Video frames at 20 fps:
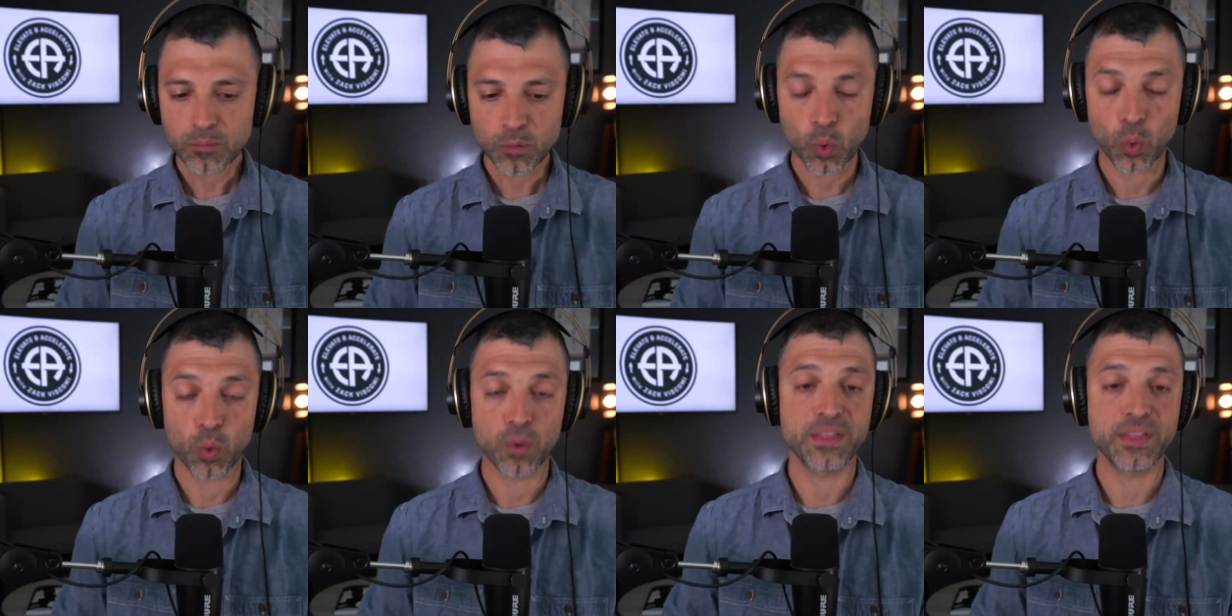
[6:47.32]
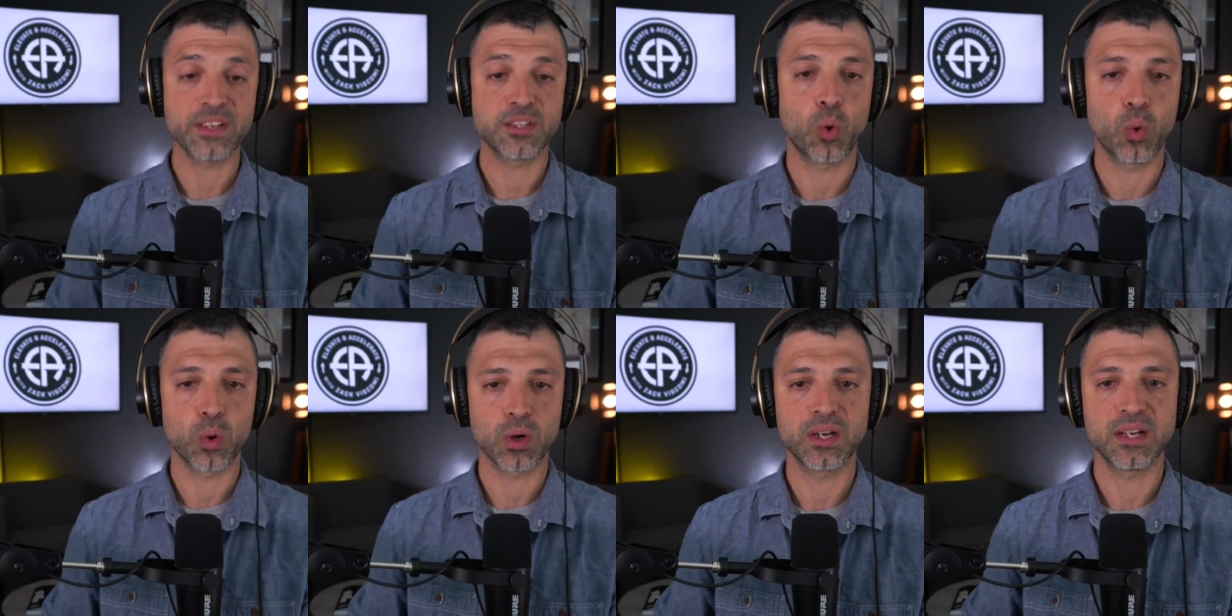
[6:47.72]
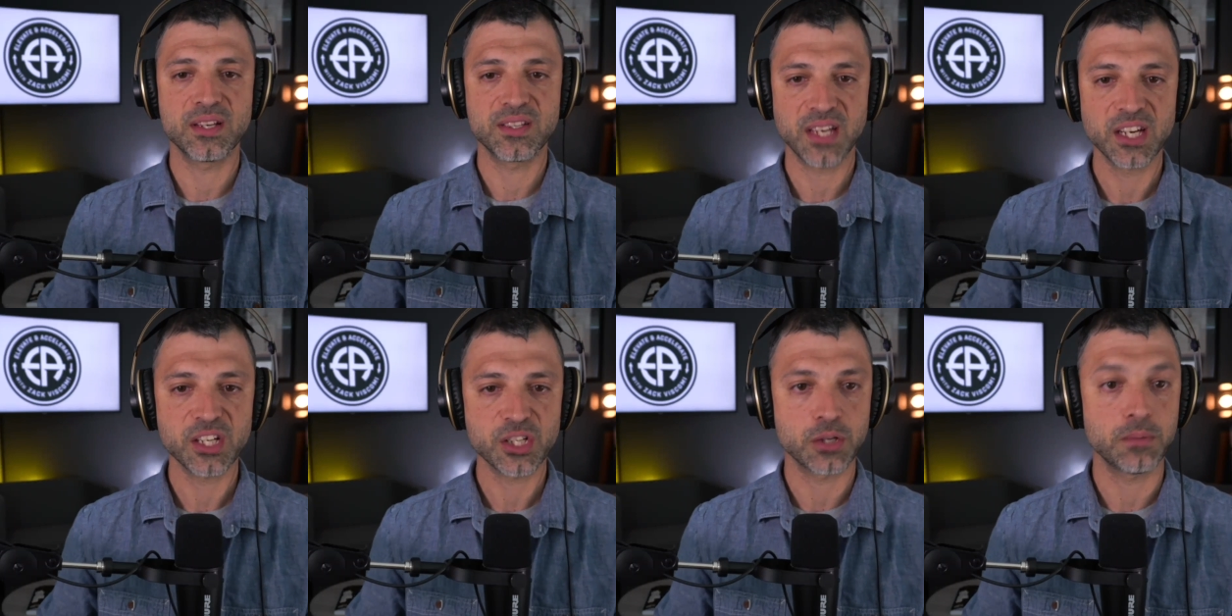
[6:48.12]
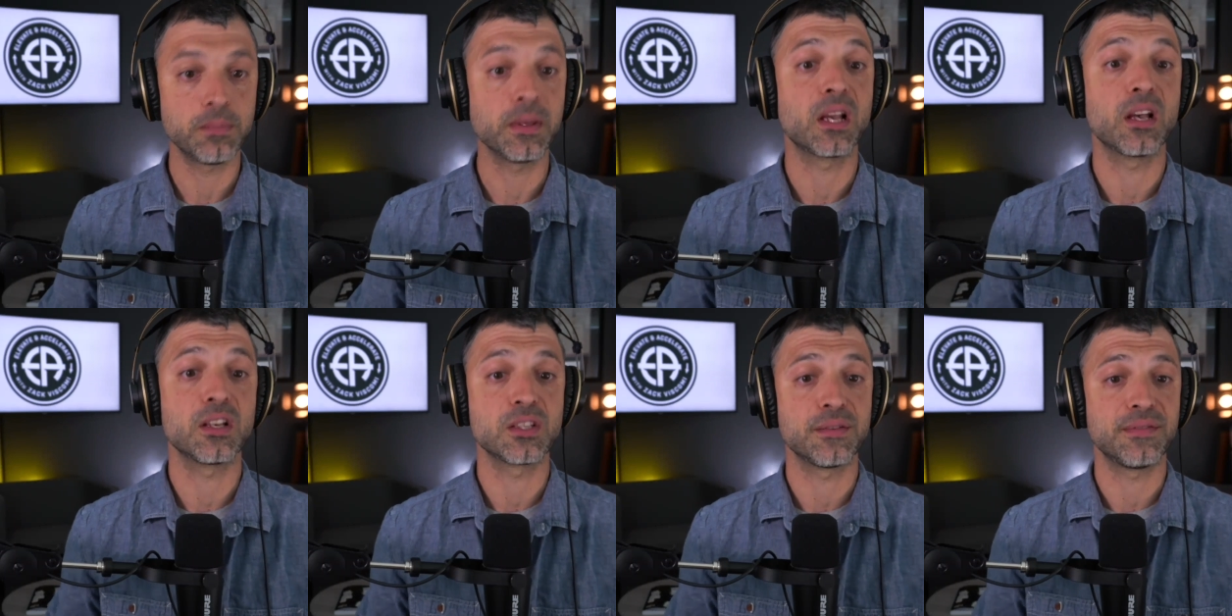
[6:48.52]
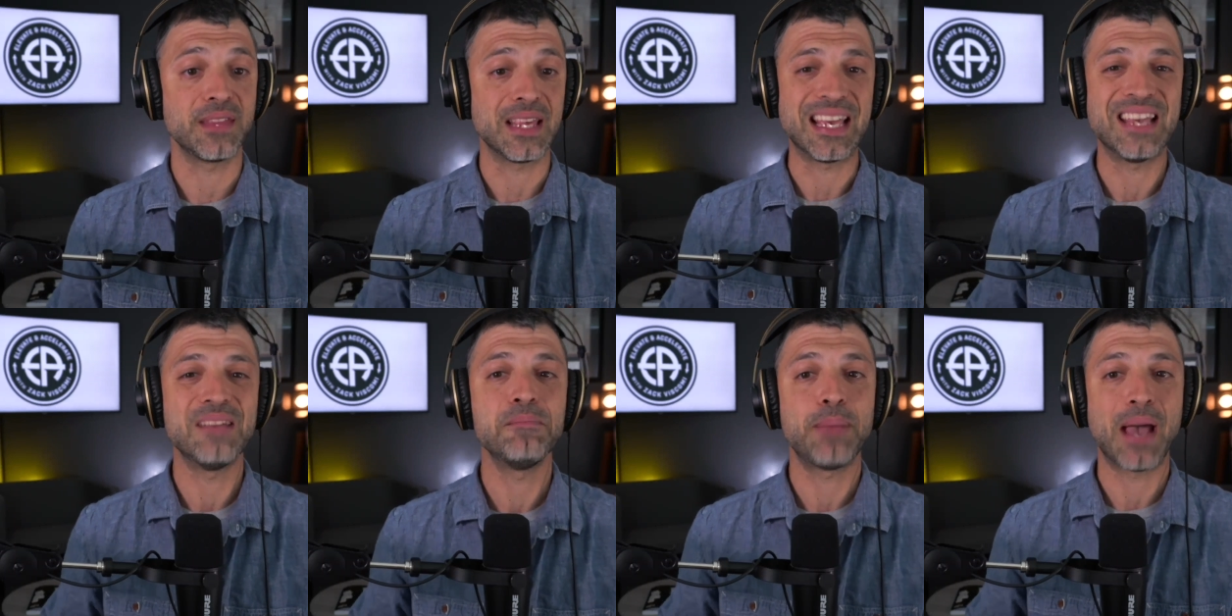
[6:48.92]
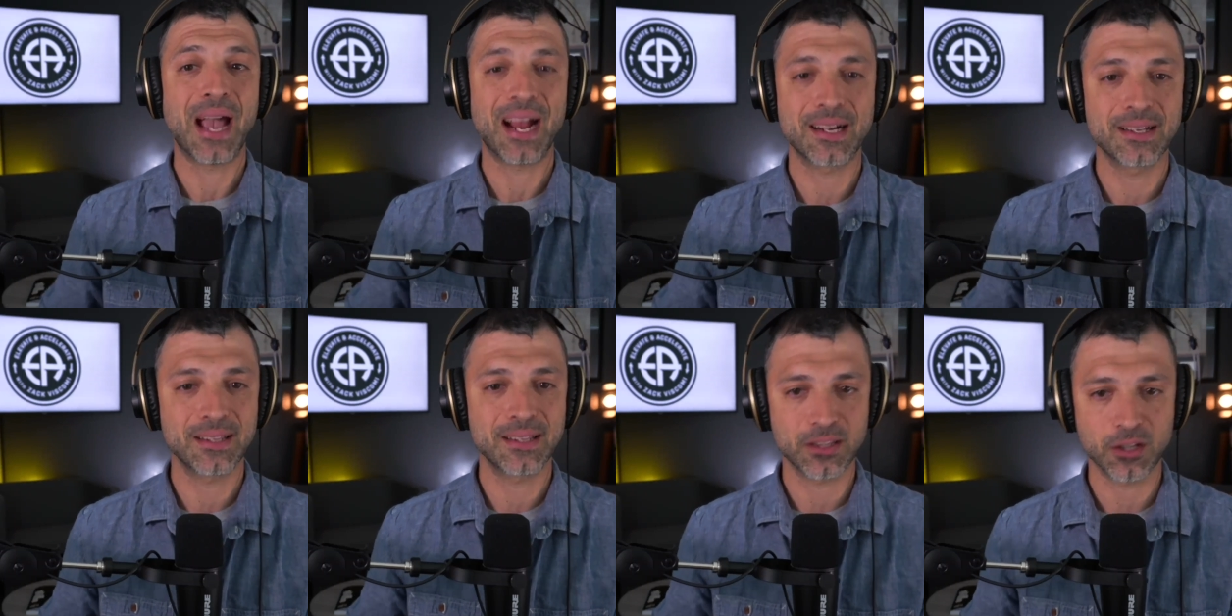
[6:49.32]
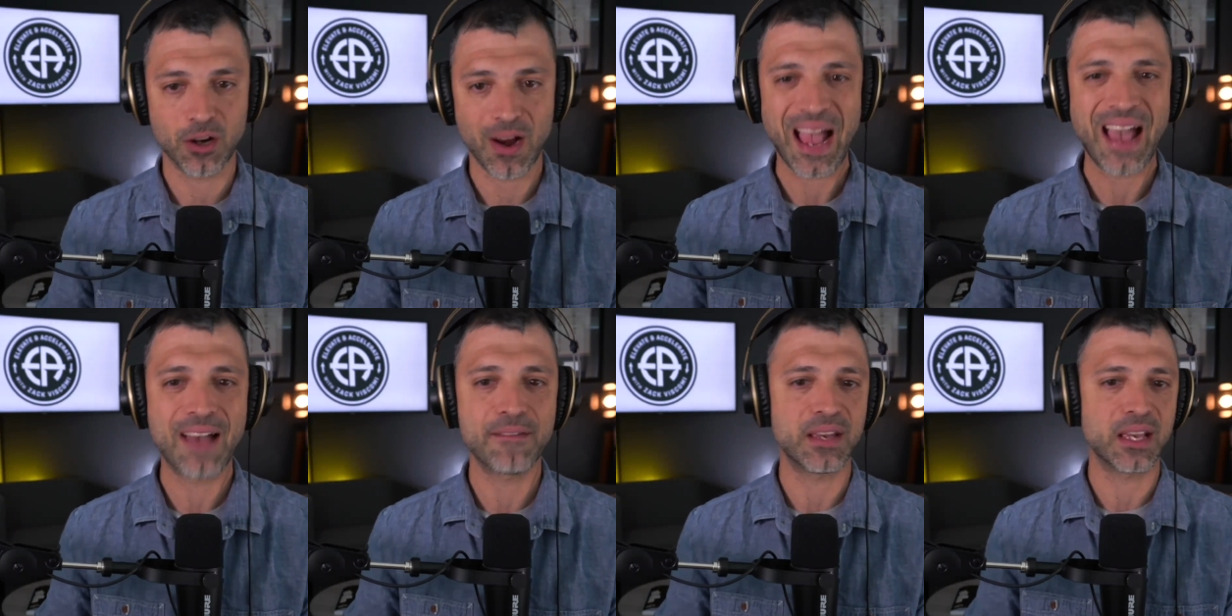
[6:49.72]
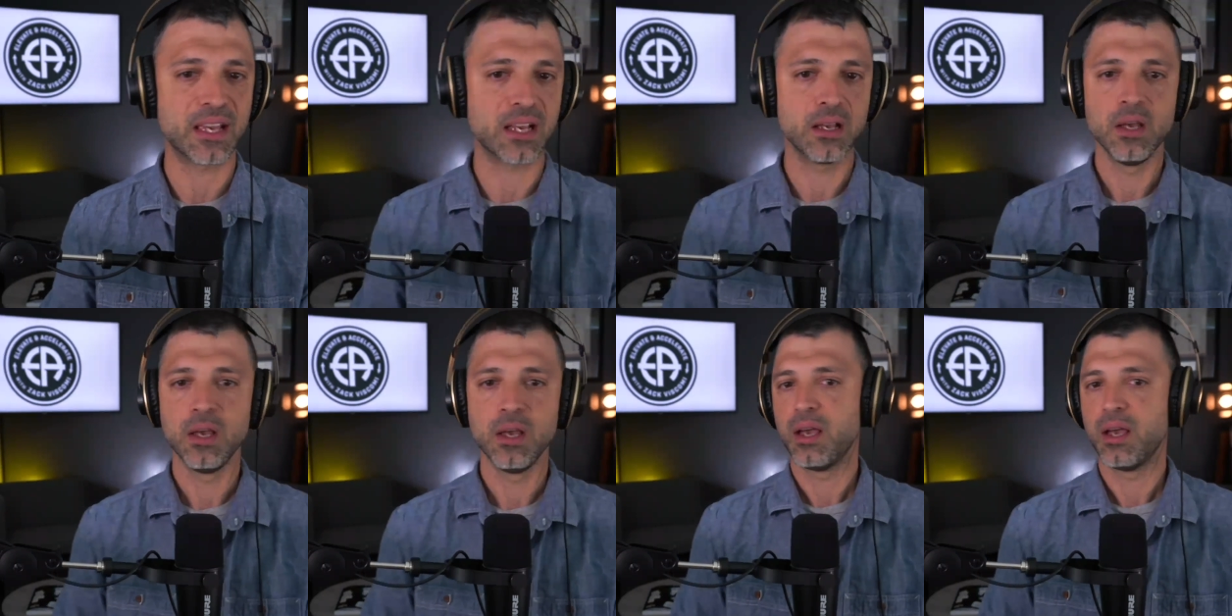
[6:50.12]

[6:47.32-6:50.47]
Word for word: or this organization because of the impact that they're having